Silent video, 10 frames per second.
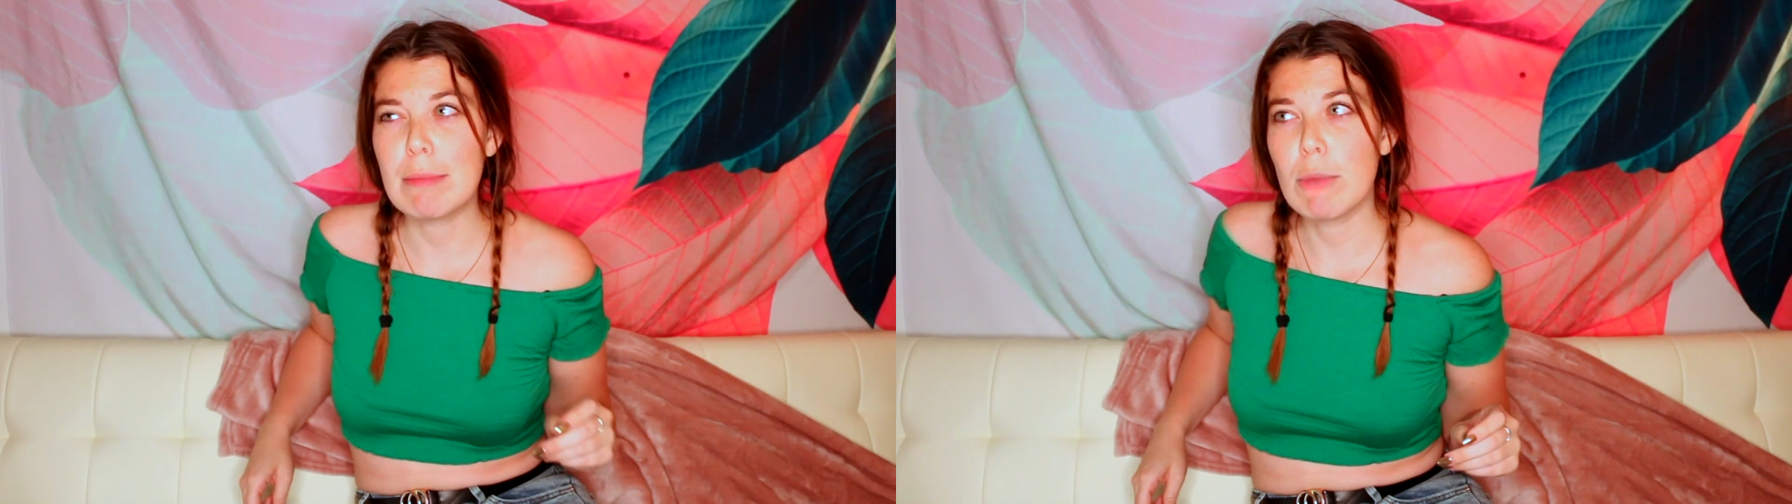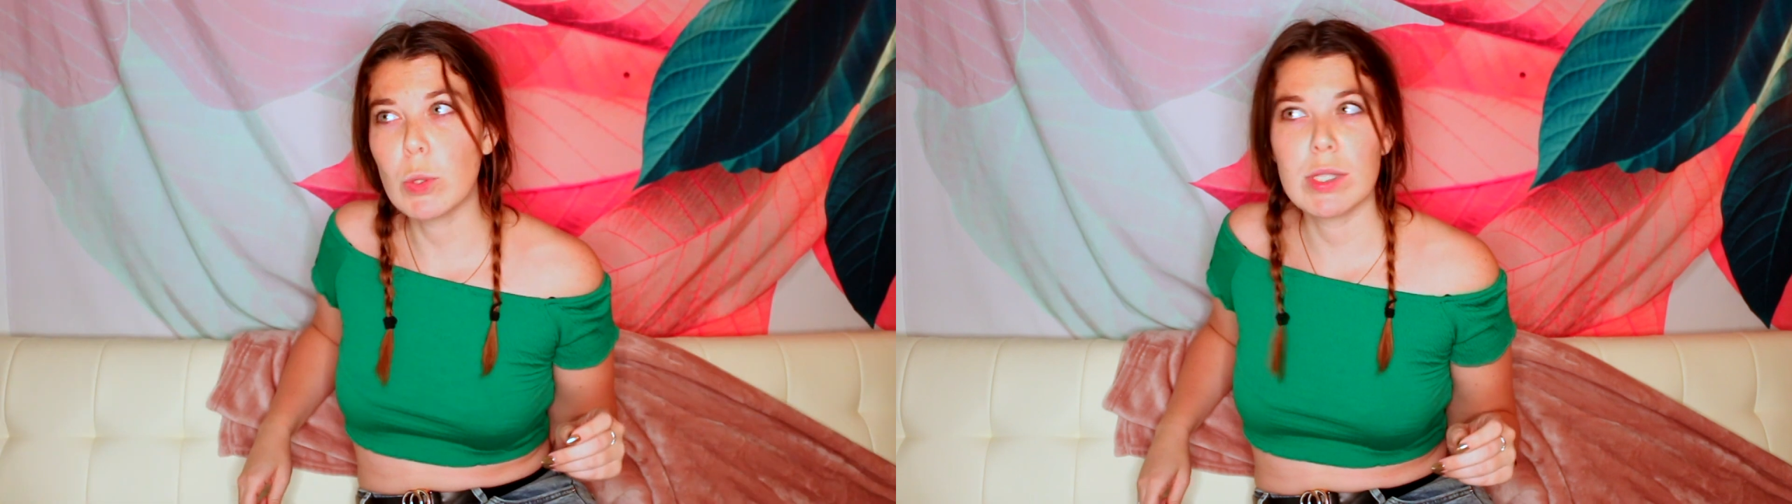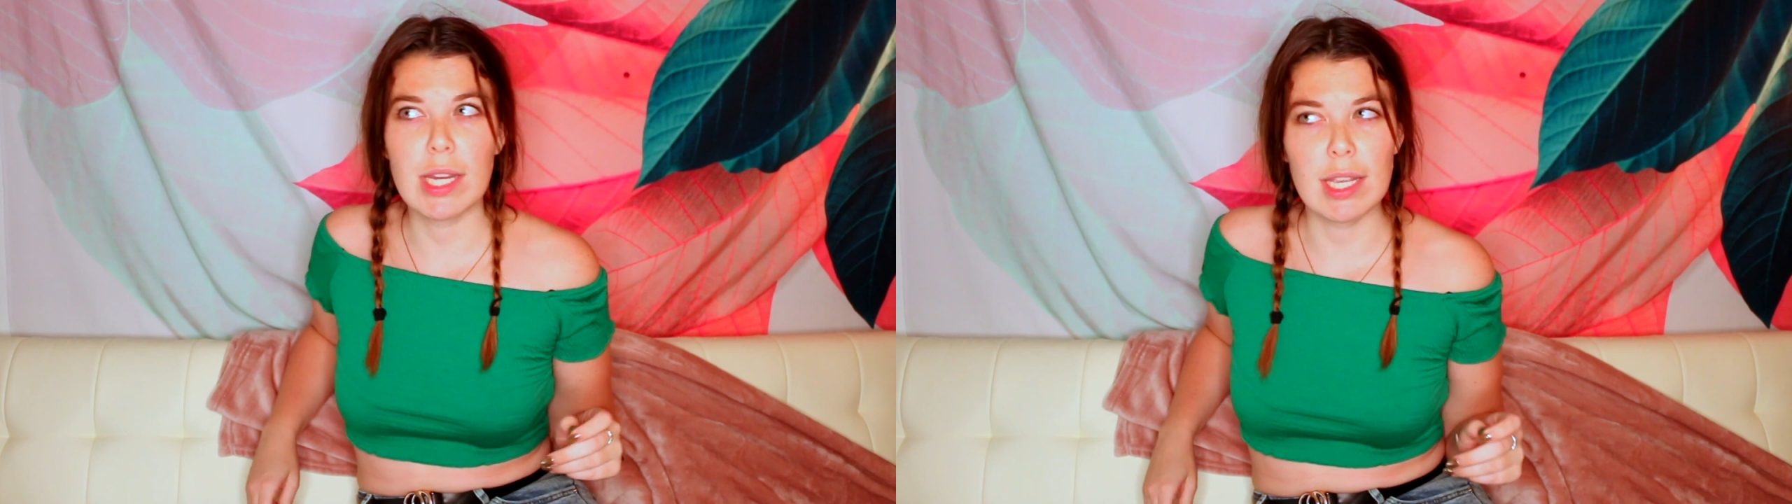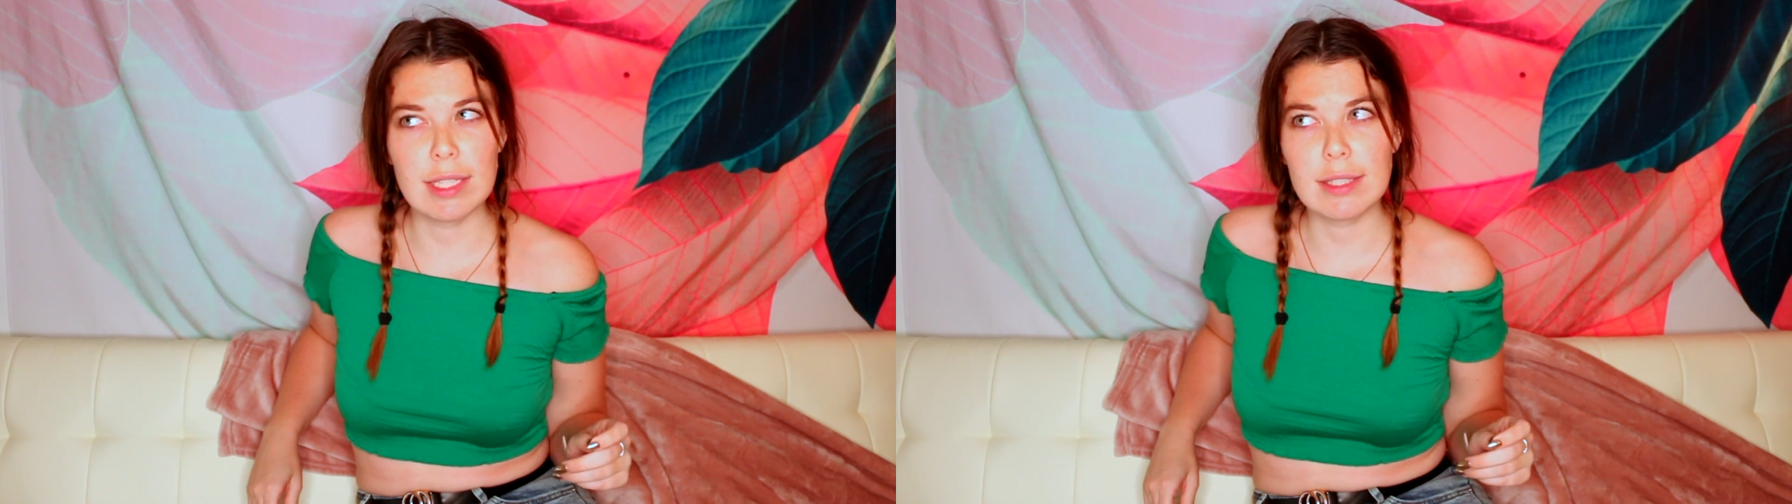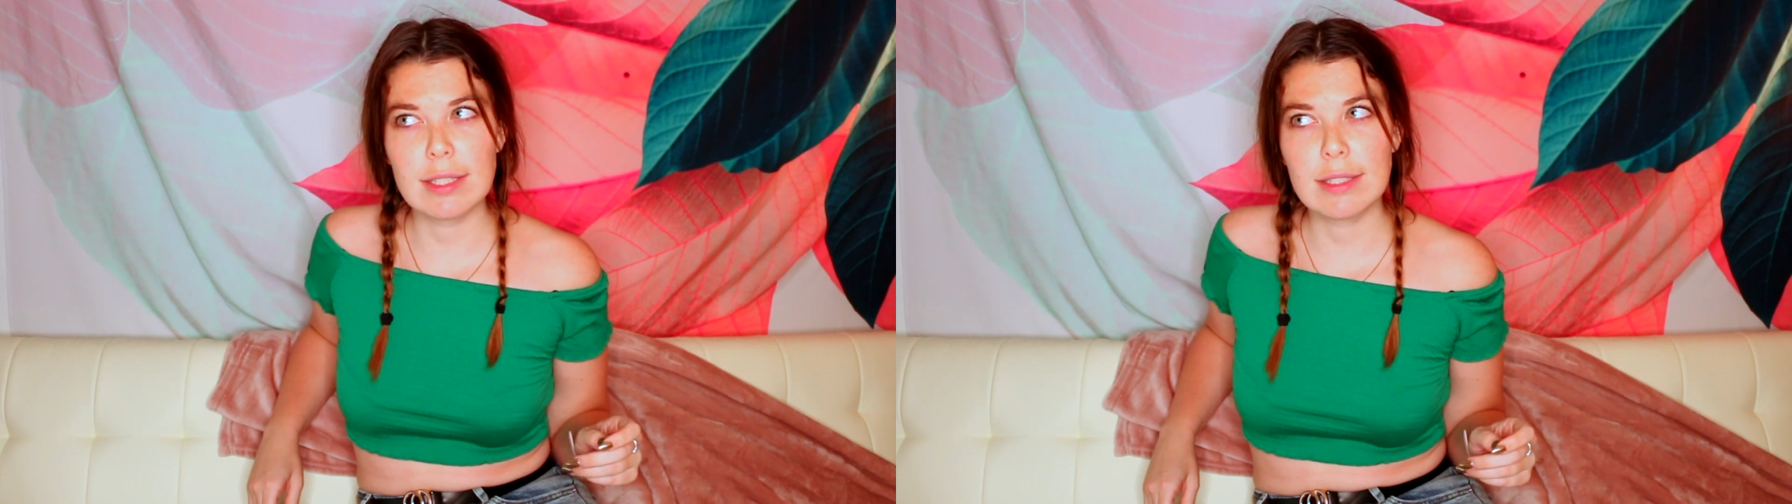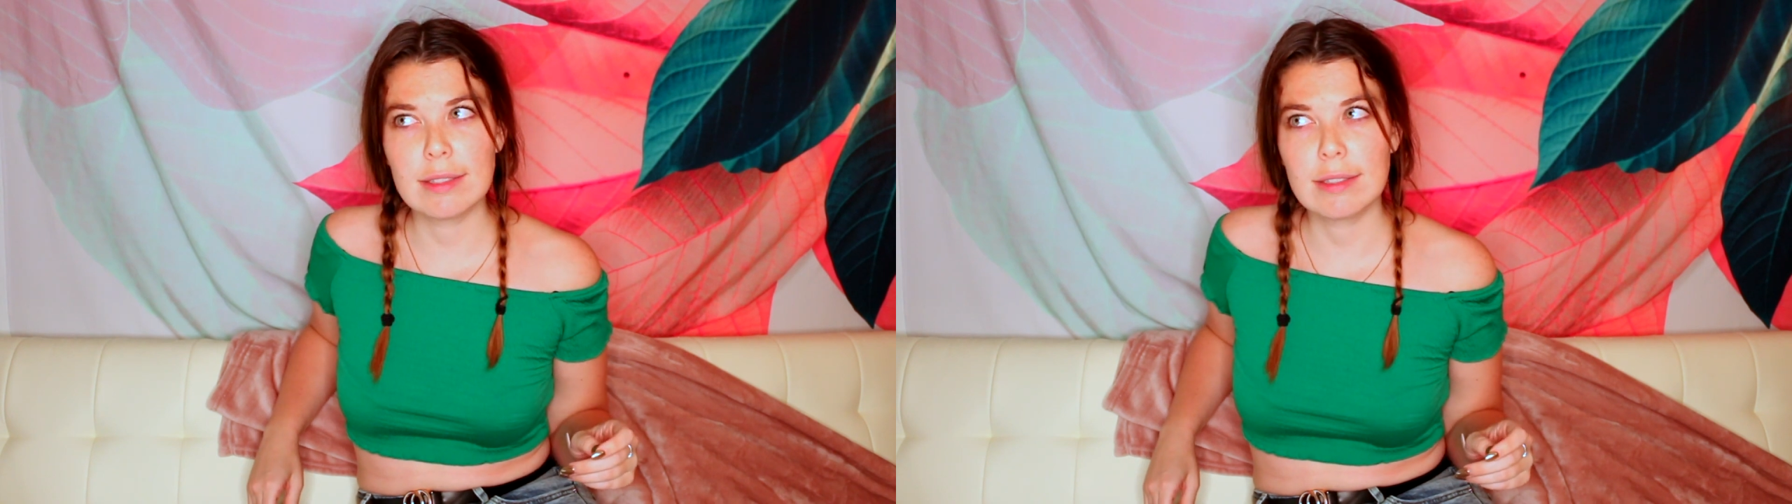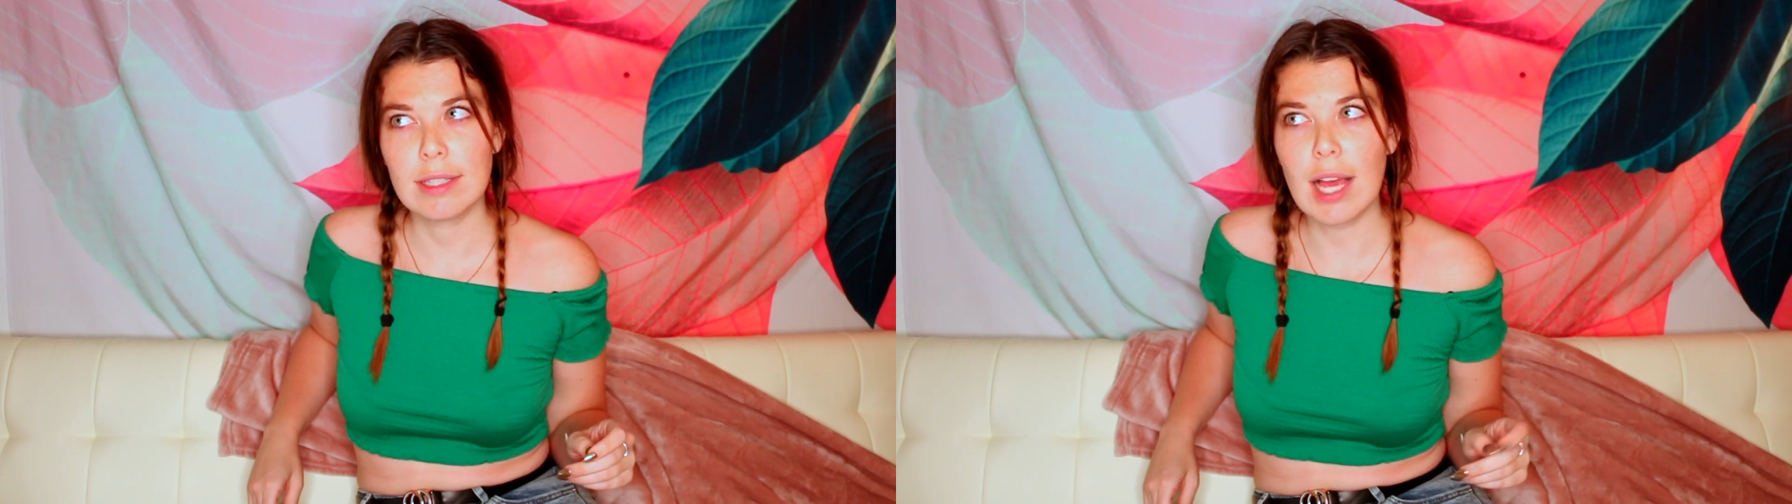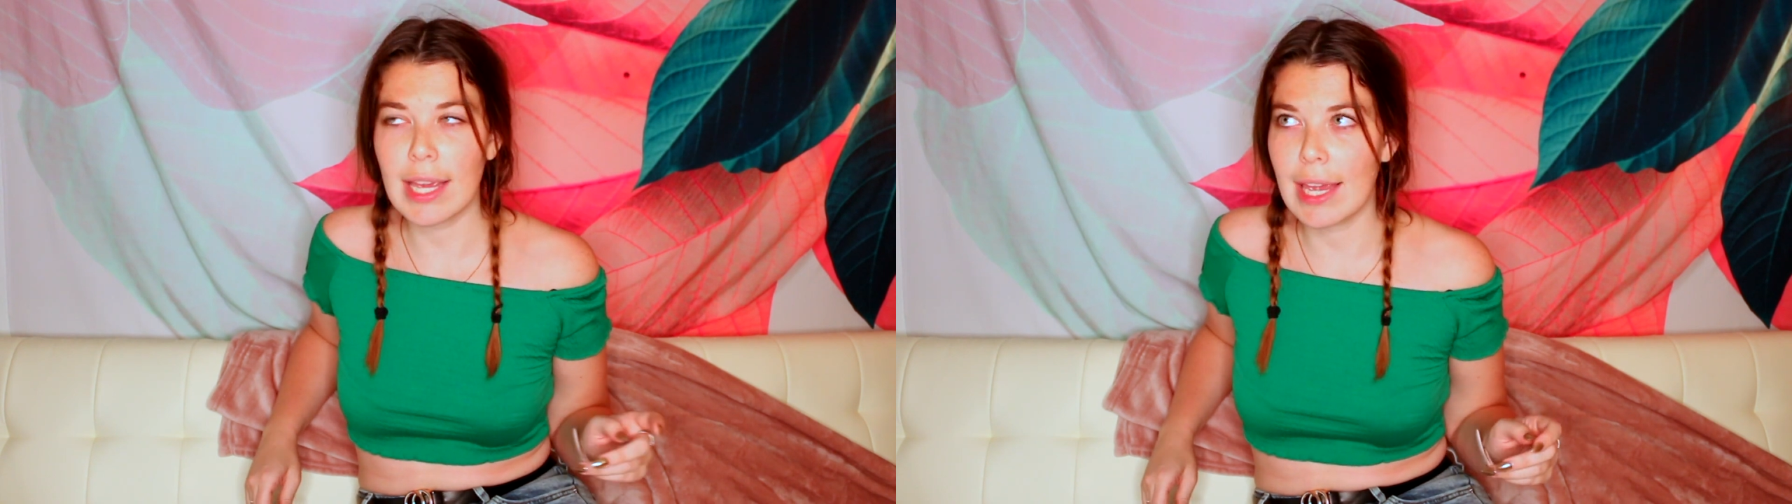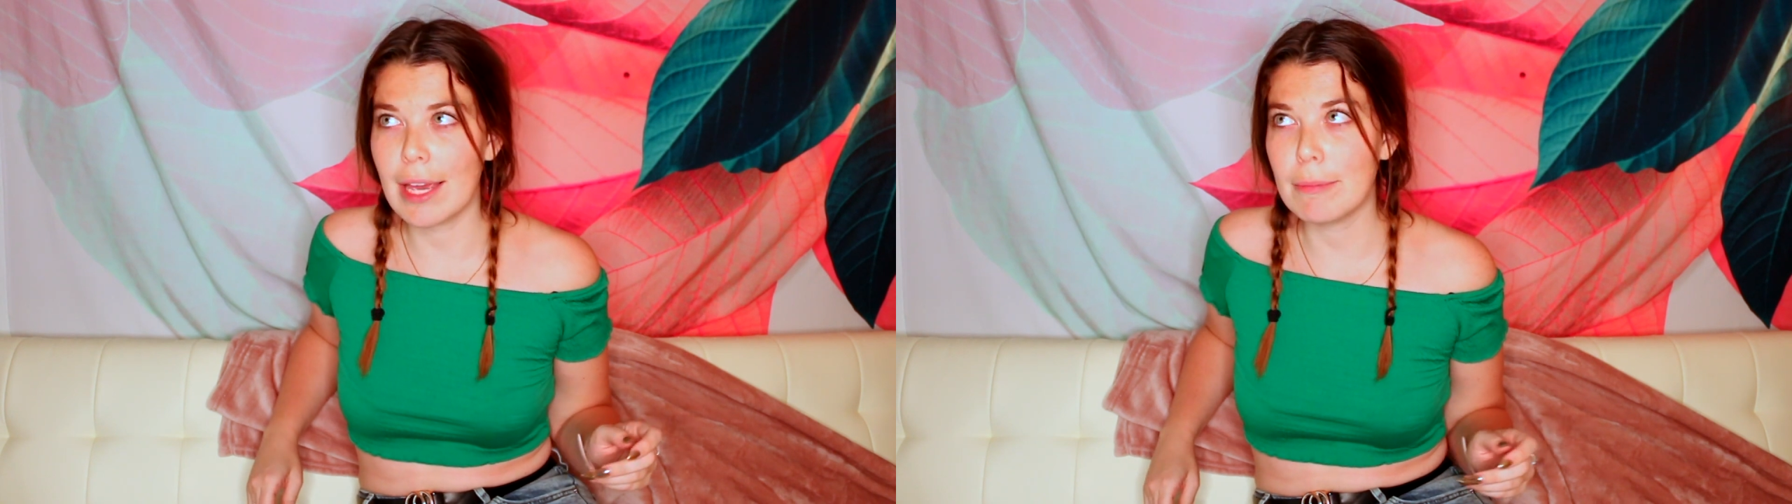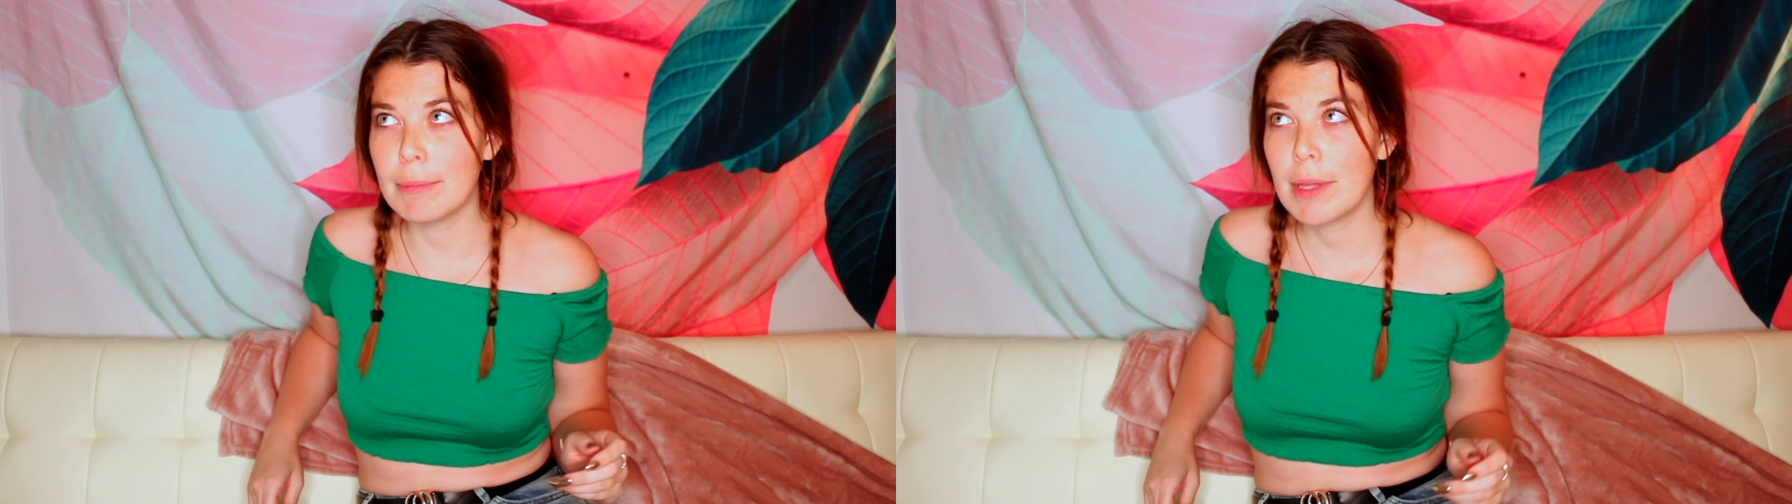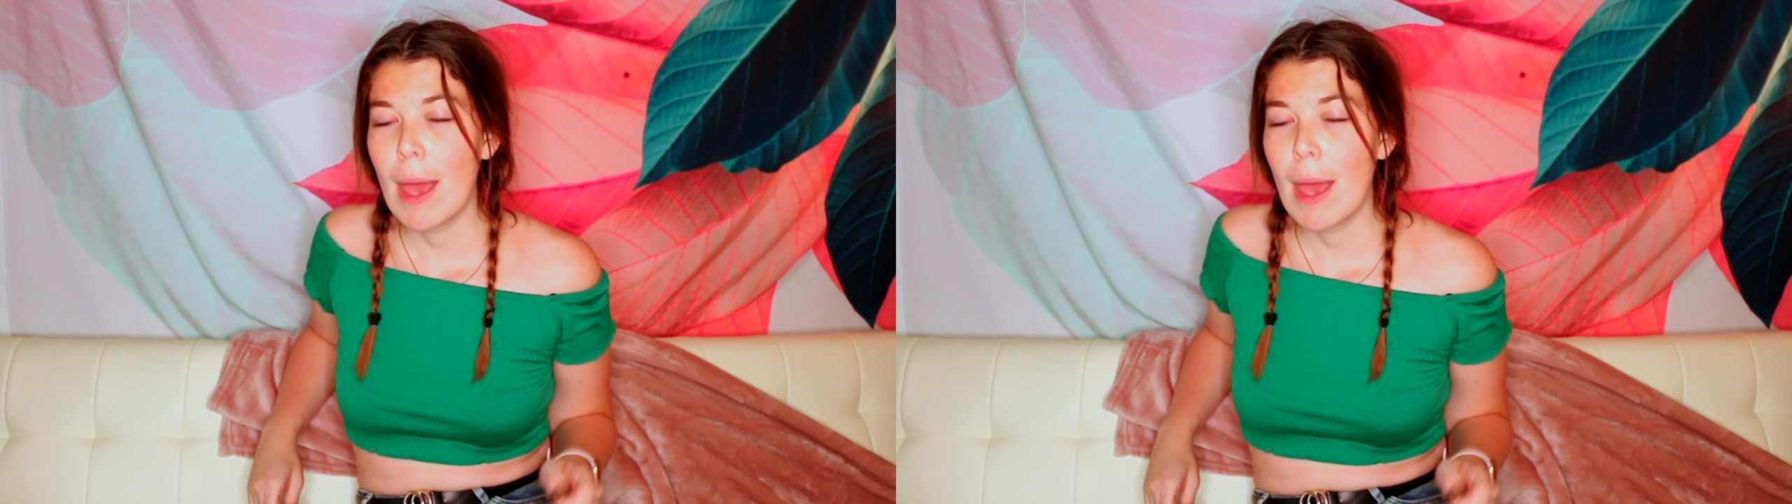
mean, most days I am.